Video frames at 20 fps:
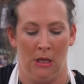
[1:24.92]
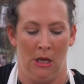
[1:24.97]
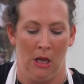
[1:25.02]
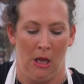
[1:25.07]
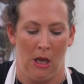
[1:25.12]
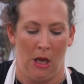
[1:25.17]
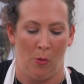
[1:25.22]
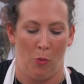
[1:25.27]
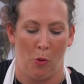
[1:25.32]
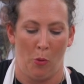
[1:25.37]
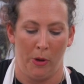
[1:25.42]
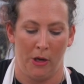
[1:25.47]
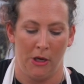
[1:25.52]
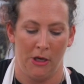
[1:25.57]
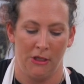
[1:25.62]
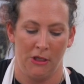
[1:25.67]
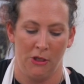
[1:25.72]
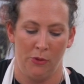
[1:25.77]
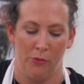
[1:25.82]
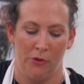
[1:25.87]
And what we're going to
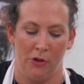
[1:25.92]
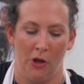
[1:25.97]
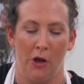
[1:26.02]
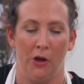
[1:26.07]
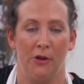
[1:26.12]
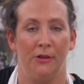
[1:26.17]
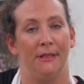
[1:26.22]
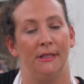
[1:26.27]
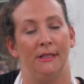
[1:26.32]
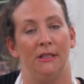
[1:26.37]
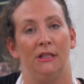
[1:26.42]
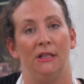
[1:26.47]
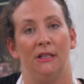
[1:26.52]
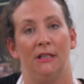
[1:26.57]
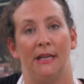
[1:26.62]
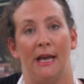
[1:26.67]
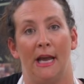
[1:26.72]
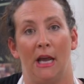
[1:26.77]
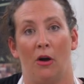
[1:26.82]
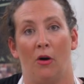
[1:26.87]
do with those is just
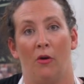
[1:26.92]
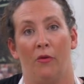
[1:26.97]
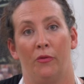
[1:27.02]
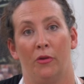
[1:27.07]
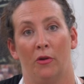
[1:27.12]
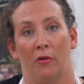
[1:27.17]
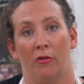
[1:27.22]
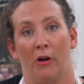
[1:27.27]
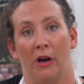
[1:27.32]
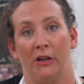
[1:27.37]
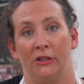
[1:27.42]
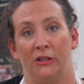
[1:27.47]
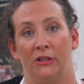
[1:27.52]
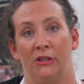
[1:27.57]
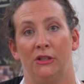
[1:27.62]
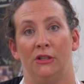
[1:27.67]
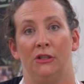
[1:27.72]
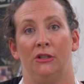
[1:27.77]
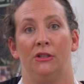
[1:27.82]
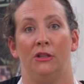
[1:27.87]
take off the
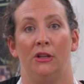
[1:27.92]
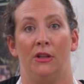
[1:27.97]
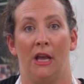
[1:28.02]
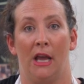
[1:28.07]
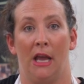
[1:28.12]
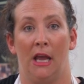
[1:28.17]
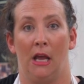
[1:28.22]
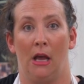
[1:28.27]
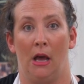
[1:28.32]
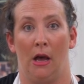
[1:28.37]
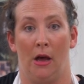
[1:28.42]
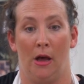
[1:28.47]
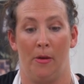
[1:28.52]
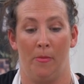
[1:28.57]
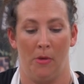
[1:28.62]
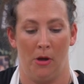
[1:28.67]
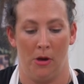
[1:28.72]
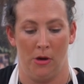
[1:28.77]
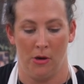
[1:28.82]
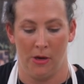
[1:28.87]
crusts so they
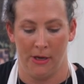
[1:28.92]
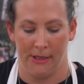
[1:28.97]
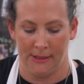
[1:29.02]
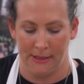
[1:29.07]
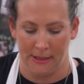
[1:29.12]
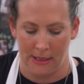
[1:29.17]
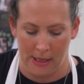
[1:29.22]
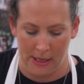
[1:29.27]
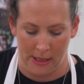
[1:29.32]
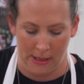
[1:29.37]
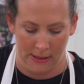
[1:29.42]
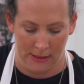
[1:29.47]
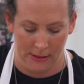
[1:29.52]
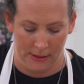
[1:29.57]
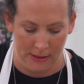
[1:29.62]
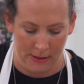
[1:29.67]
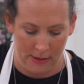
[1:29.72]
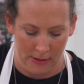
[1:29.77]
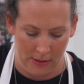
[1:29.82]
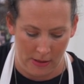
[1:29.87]
are nice
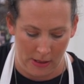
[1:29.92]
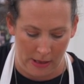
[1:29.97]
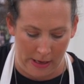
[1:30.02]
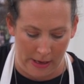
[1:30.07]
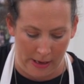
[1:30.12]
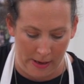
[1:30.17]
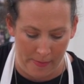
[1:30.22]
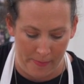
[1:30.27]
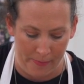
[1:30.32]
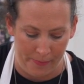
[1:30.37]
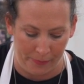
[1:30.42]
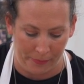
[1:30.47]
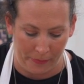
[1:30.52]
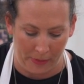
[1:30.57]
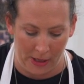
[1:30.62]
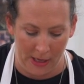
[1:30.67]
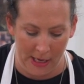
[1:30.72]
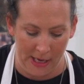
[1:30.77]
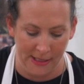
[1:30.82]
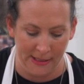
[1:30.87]
and
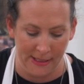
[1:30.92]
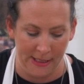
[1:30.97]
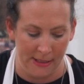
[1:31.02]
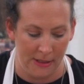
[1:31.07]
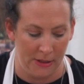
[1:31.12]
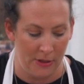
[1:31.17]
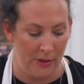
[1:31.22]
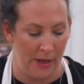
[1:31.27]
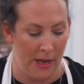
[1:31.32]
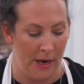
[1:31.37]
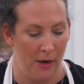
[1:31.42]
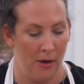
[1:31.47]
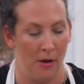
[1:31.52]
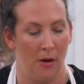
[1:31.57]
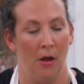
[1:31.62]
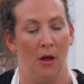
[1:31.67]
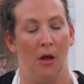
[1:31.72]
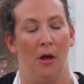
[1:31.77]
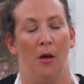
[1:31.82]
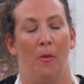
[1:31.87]
easy to then
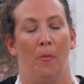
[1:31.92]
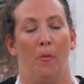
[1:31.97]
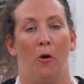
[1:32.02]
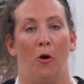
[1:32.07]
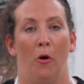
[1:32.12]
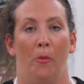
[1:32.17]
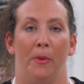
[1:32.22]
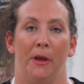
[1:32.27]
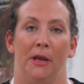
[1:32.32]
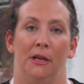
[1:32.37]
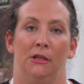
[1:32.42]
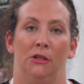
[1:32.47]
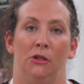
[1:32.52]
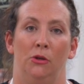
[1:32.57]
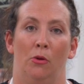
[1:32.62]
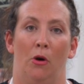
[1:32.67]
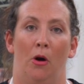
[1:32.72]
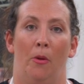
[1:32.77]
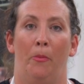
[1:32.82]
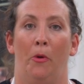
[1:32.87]
pop into
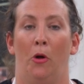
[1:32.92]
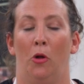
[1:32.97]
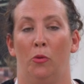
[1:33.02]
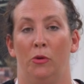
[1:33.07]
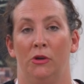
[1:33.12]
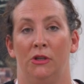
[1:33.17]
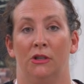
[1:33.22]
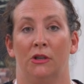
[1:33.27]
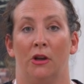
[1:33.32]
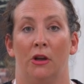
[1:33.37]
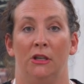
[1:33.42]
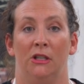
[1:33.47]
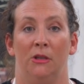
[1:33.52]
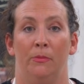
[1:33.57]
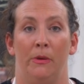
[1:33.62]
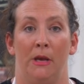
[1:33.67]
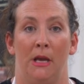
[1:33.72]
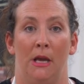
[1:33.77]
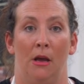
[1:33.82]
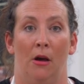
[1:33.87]
our bowl, which is going to
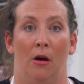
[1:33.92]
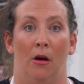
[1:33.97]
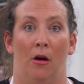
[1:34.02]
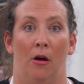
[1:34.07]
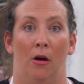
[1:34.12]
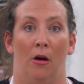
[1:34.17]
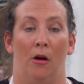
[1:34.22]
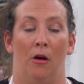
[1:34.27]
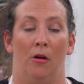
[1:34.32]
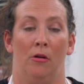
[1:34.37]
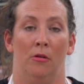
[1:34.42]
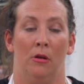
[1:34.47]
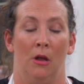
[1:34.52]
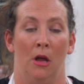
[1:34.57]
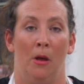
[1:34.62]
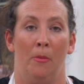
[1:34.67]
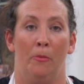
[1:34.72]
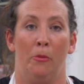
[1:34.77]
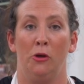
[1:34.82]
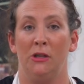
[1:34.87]
be our
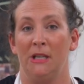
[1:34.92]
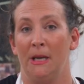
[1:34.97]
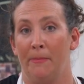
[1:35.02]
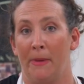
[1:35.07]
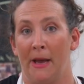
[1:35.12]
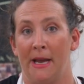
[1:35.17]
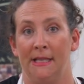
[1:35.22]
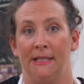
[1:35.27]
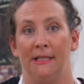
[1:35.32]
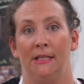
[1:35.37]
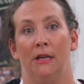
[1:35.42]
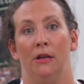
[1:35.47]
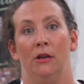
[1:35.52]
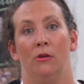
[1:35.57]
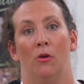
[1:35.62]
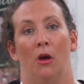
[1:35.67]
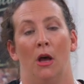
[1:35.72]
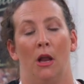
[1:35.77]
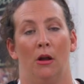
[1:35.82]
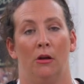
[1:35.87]
pudding basin,
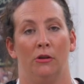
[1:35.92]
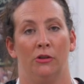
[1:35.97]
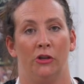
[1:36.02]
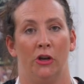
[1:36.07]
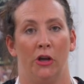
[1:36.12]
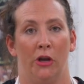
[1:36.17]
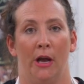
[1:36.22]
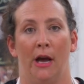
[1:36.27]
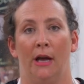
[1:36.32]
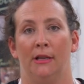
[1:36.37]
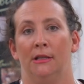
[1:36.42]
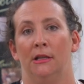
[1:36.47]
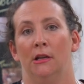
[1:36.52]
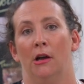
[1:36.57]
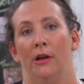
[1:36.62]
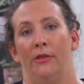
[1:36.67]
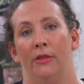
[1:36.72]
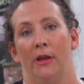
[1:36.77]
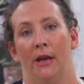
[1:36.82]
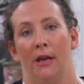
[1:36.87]
and I'll show you how to
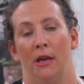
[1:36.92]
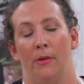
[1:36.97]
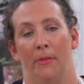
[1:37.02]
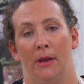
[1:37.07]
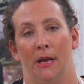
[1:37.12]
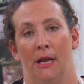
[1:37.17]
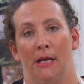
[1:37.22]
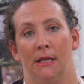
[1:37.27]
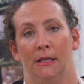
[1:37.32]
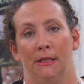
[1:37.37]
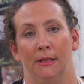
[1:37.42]
line that in a minute.